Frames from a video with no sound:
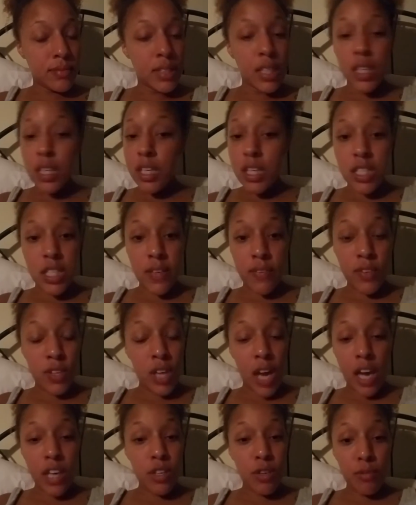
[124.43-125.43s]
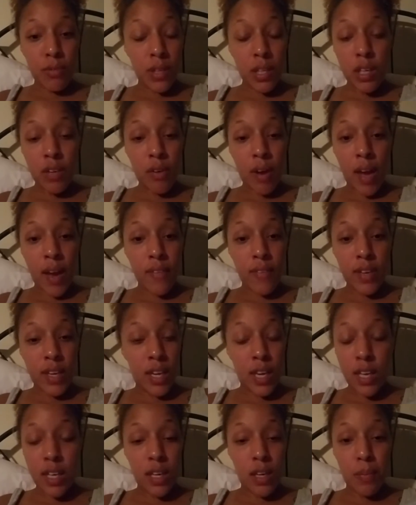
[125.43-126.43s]
Because if you're not, you really don't have
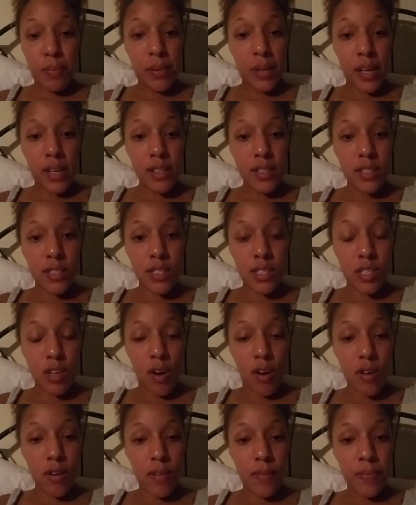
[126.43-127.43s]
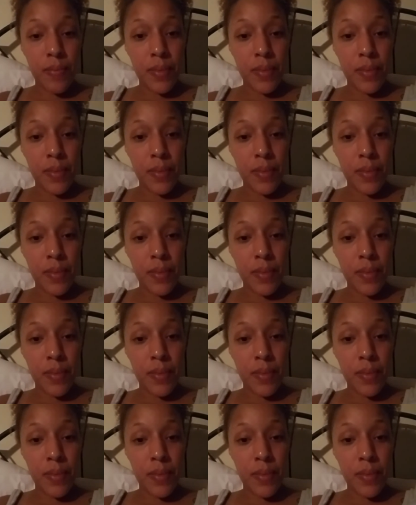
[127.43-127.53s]
any place to talk.